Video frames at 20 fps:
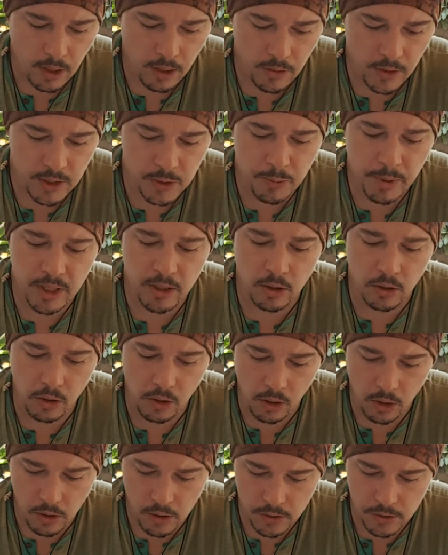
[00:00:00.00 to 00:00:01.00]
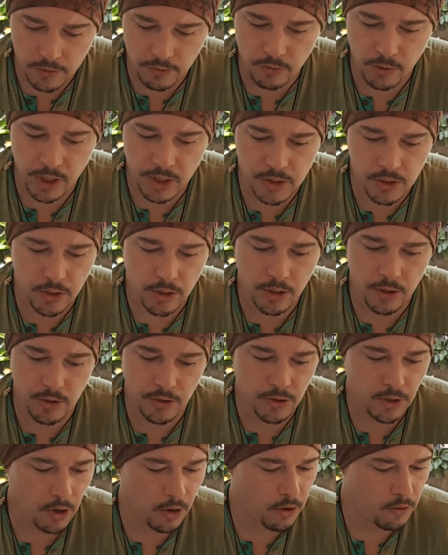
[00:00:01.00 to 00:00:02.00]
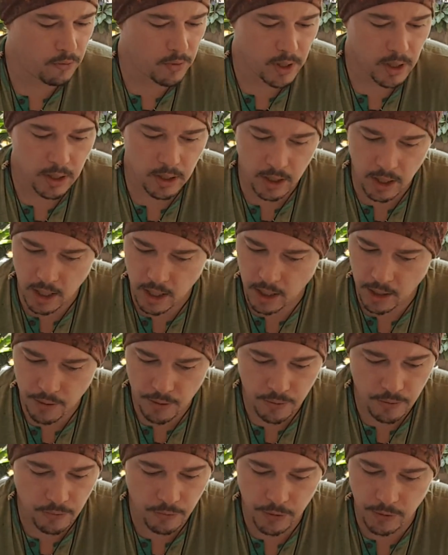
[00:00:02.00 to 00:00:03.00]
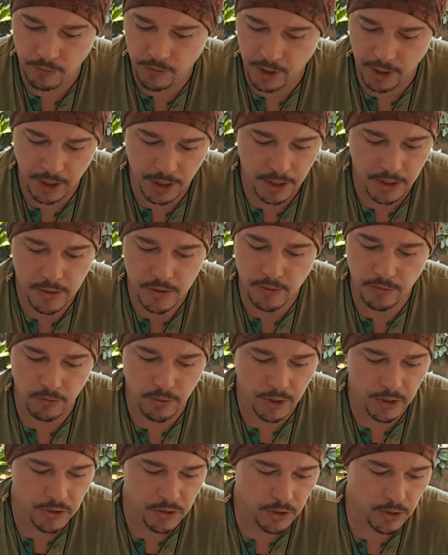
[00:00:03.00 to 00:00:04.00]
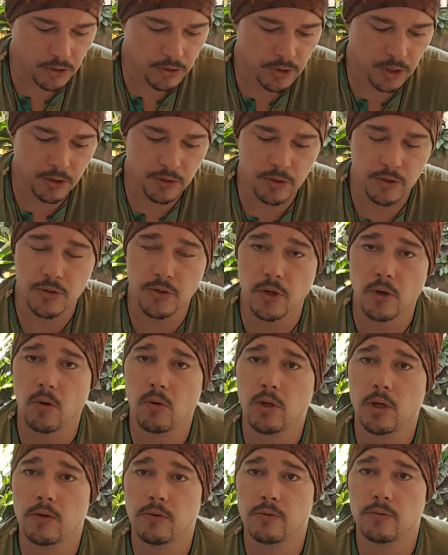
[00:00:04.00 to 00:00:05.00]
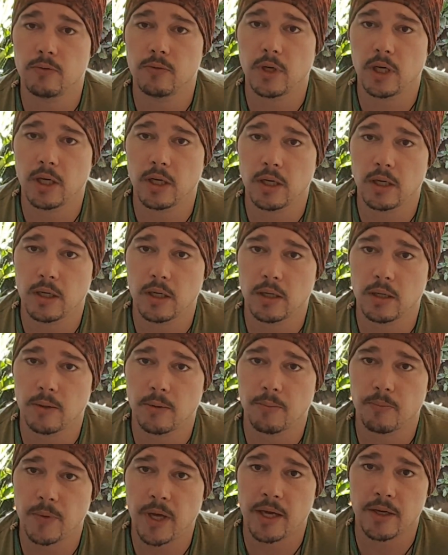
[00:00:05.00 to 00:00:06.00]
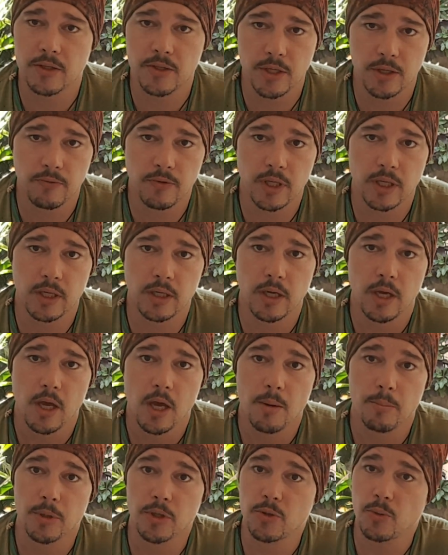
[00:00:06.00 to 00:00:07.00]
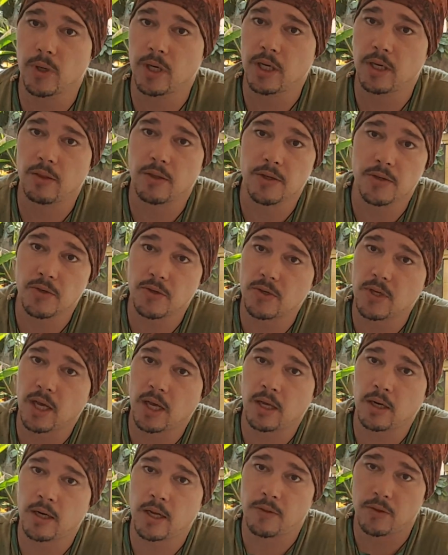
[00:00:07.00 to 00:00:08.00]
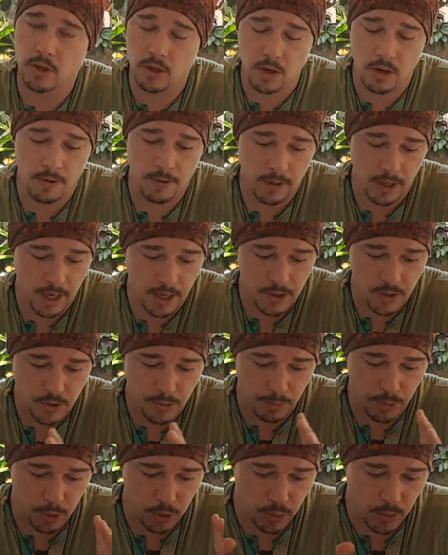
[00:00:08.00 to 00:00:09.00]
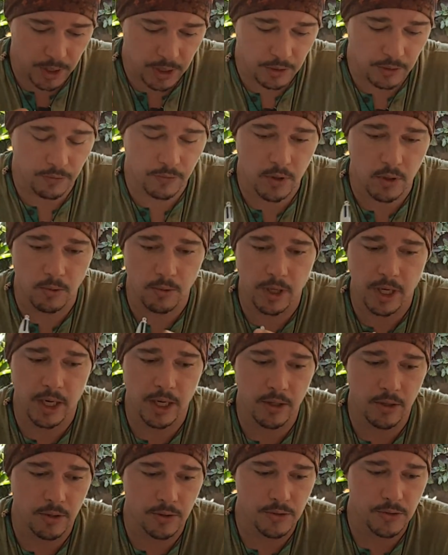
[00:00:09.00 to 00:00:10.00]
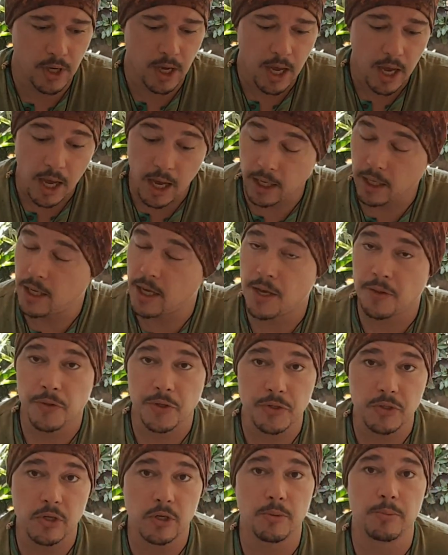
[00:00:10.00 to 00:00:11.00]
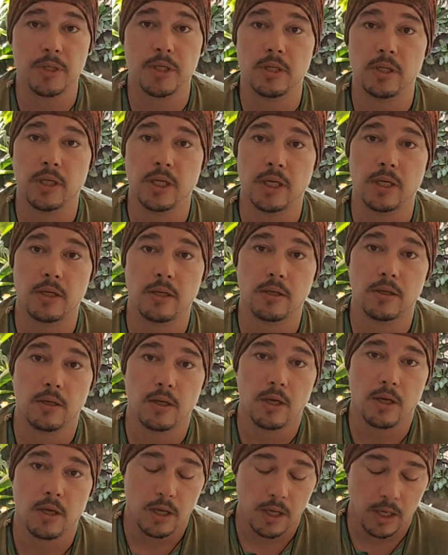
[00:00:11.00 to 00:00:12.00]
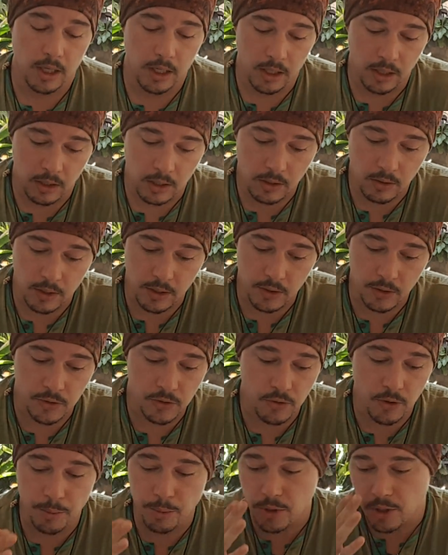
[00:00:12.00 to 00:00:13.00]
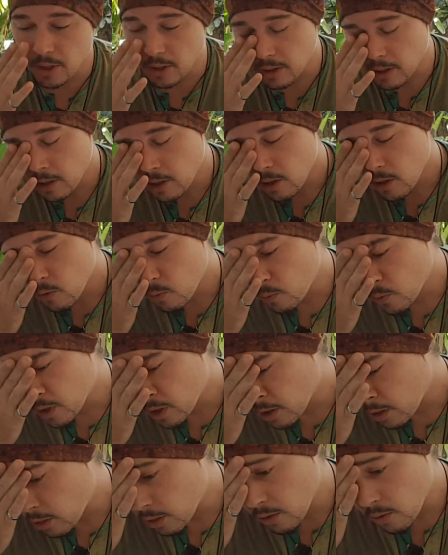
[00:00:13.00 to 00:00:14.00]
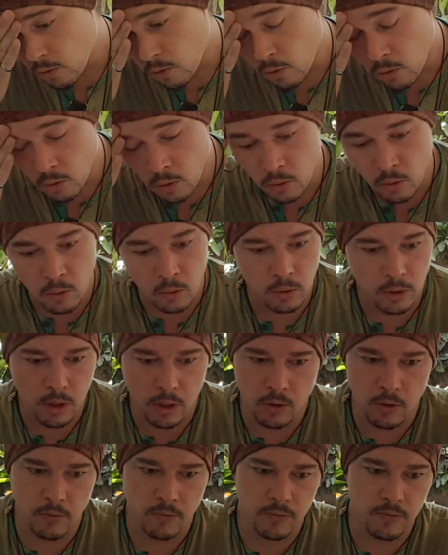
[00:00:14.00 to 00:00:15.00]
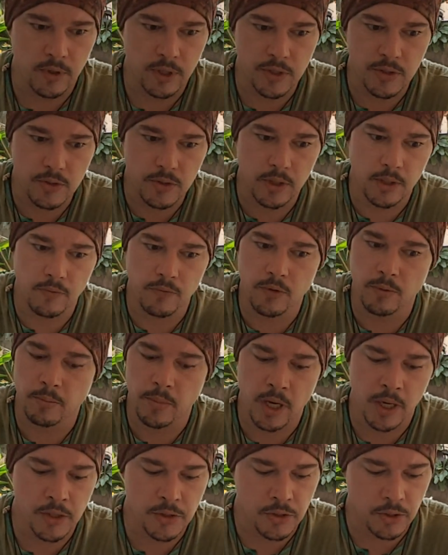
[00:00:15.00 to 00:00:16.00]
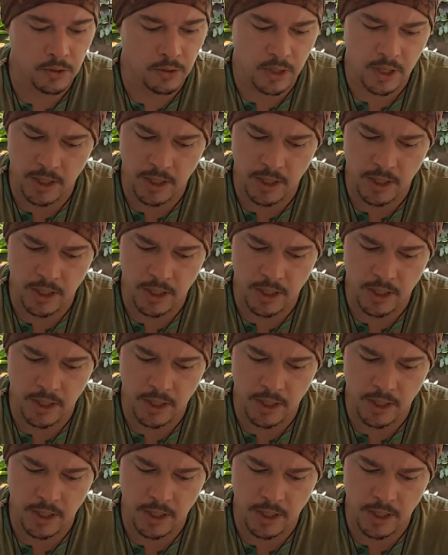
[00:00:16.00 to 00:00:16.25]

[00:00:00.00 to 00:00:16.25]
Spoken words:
There's been a lot of research, over 150 years of research into solar activity between the sun and the correlation between the volcanoes. Again, there's going to be a link in the description with all of this information.